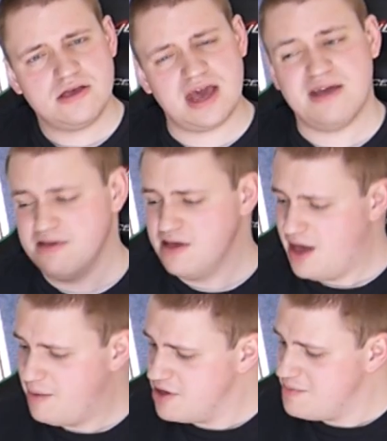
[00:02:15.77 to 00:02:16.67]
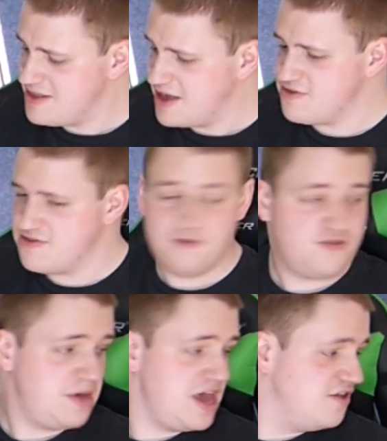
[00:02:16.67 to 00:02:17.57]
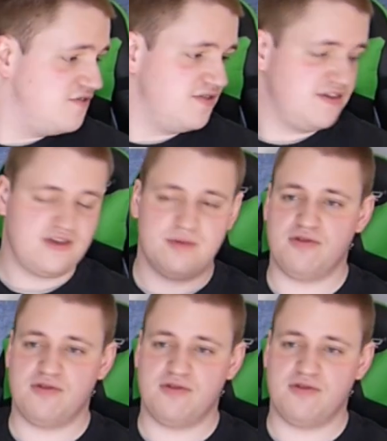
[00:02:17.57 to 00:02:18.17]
Yeah, I'm going back down to 2 speakers for this